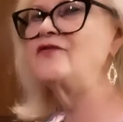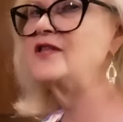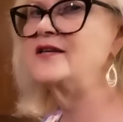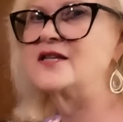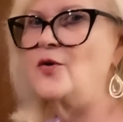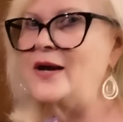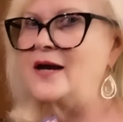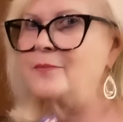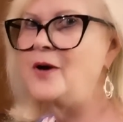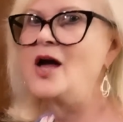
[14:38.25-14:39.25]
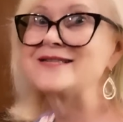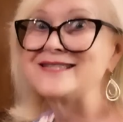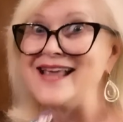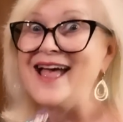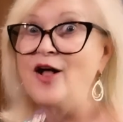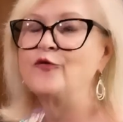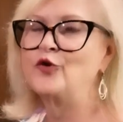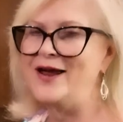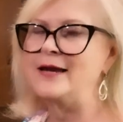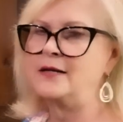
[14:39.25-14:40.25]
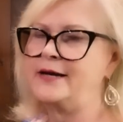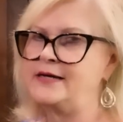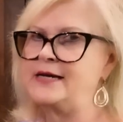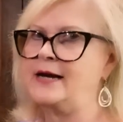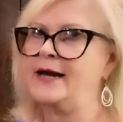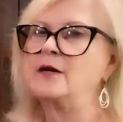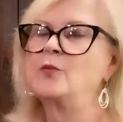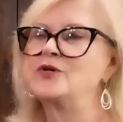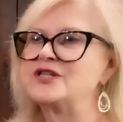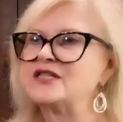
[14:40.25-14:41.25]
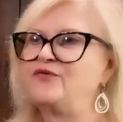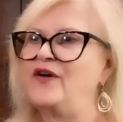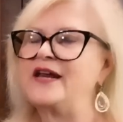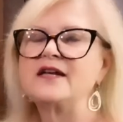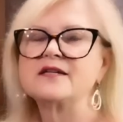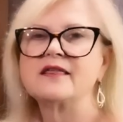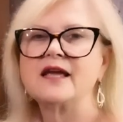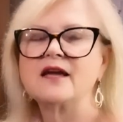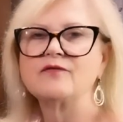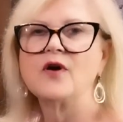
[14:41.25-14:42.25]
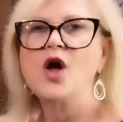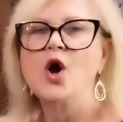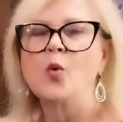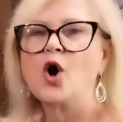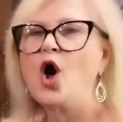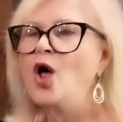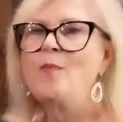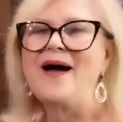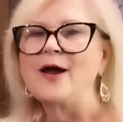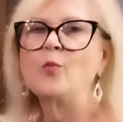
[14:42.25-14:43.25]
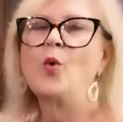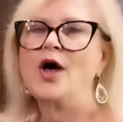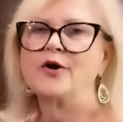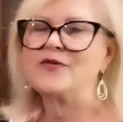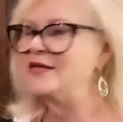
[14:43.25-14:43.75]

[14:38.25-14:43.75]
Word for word: Everything's going up. On sale for $8.99, which is funny to think of. We're all buying water